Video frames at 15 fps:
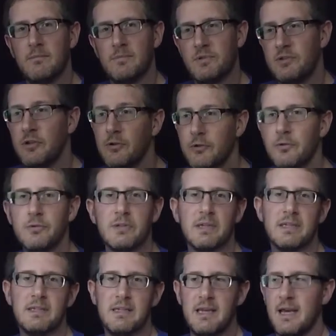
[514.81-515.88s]
still using
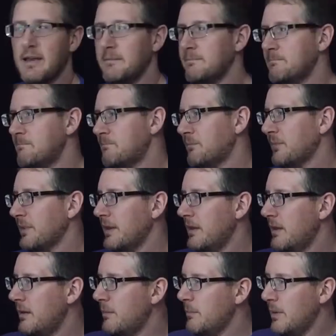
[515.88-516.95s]
a TN,
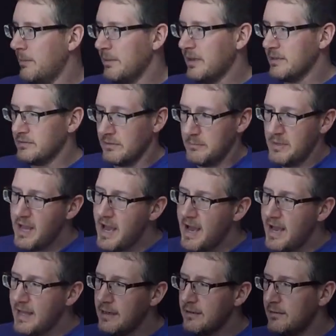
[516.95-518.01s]
but because I'm
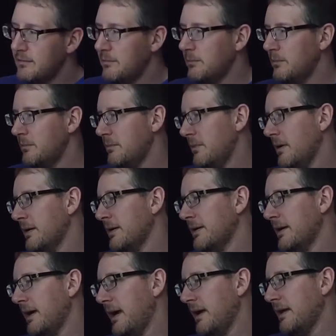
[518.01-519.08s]
not,
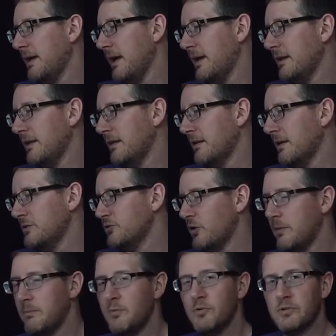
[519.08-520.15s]
I enjoy
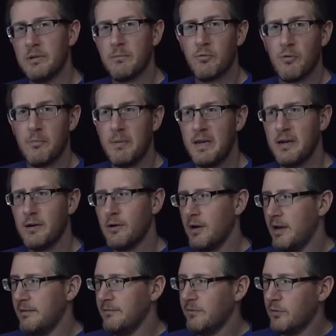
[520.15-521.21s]
using Premiere
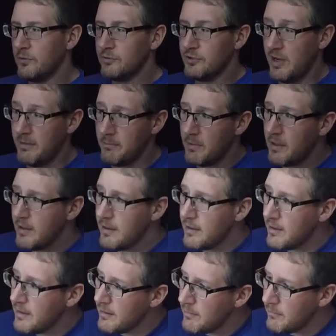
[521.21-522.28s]
and Photoshop
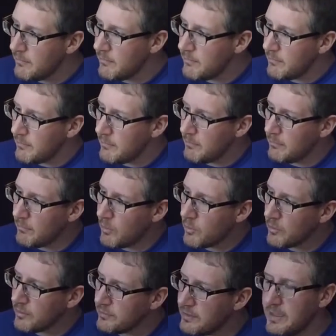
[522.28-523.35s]

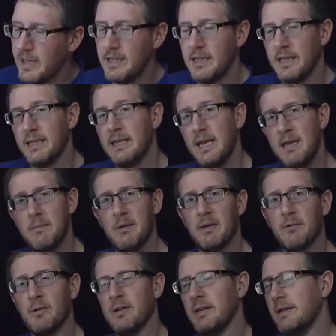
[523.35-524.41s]
more than I like gaming,
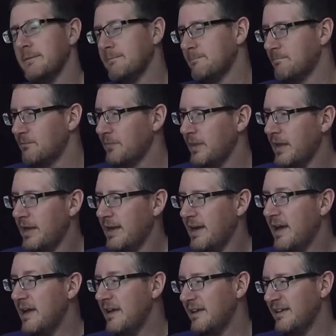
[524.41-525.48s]
really. I
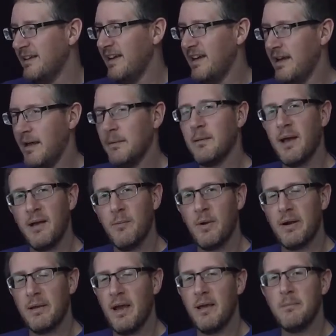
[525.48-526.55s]

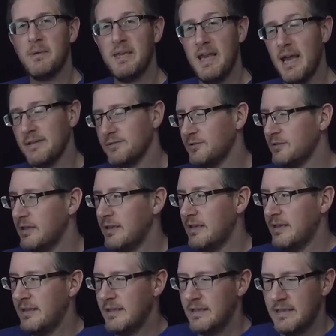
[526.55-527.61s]
want an IPS.
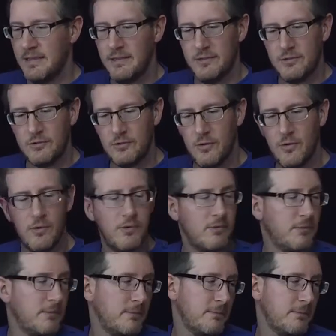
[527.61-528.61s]
So